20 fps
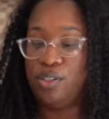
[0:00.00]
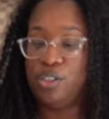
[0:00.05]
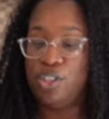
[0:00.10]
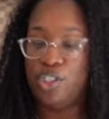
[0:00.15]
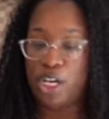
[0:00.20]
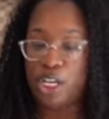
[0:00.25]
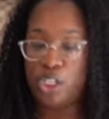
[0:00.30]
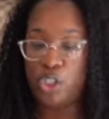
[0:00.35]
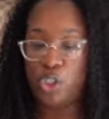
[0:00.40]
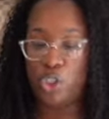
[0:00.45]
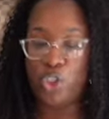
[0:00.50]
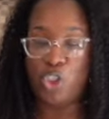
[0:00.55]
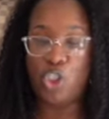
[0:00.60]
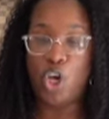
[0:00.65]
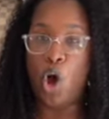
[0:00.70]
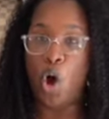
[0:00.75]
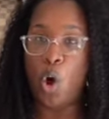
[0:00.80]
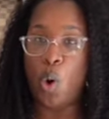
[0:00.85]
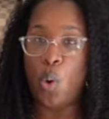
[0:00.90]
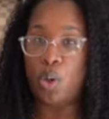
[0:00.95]
just
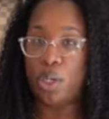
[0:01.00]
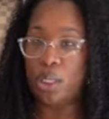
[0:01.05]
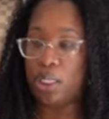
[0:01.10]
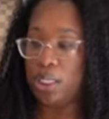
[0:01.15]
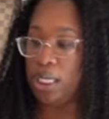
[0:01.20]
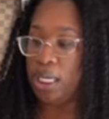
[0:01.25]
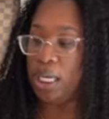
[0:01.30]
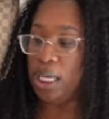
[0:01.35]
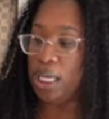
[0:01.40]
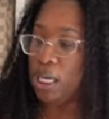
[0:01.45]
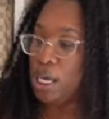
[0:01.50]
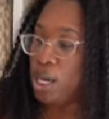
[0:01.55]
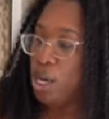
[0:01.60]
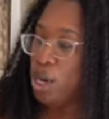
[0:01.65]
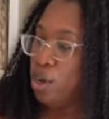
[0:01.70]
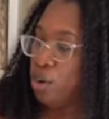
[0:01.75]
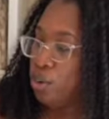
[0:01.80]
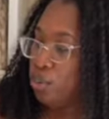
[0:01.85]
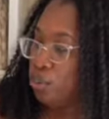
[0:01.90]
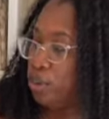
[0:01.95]
totally
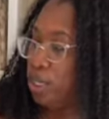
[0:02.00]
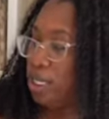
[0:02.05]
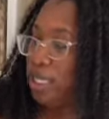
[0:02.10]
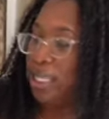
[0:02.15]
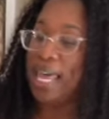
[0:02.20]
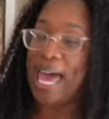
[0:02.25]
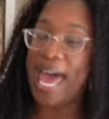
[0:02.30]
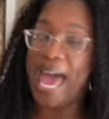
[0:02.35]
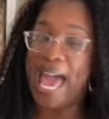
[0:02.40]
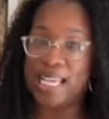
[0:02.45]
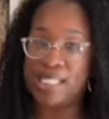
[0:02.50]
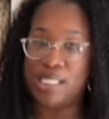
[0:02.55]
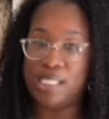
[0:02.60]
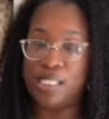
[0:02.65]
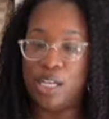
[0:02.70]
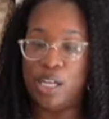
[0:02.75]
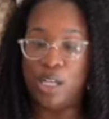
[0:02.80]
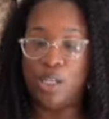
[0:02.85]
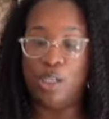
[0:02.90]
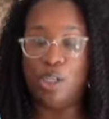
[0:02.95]

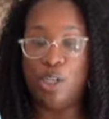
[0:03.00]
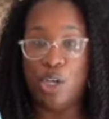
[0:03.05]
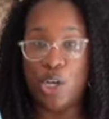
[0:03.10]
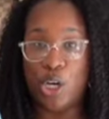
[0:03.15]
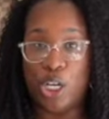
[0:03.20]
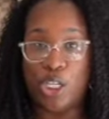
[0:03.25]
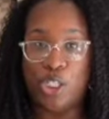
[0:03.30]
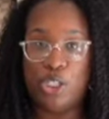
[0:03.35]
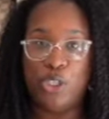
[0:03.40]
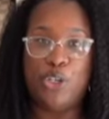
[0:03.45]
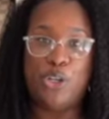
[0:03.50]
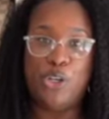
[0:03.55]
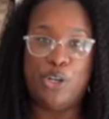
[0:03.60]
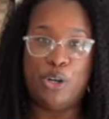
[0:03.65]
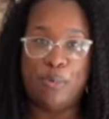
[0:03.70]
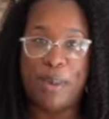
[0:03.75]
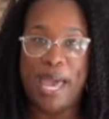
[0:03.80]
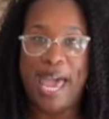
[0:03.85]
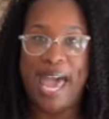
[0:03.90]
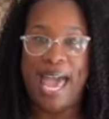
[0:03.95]
relaxed look to
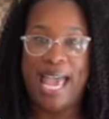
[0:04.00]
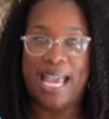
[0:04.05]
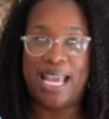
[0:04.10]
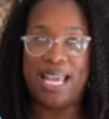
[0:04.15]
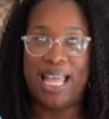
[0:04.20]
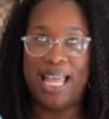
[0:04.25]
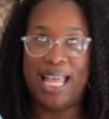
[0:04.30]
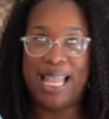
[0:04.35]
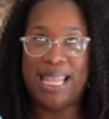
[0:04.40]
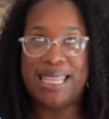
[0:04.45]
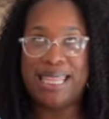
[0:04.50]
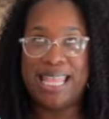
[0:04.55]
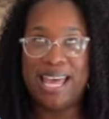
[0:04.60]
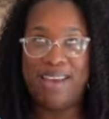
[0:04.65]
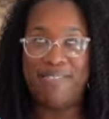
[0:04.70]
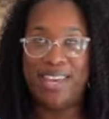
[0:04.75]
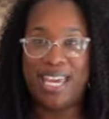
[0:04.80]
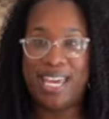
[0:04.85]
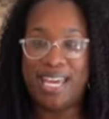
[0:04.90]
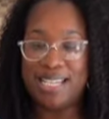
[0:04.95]
your bag.
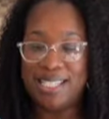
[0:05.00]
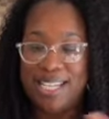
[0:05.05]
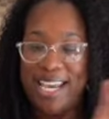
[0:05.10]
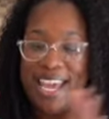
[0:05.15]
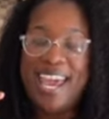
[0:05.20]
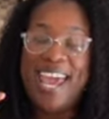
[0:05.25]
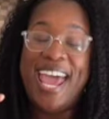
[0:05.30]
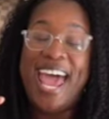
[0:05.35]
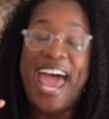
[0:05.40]
Love it.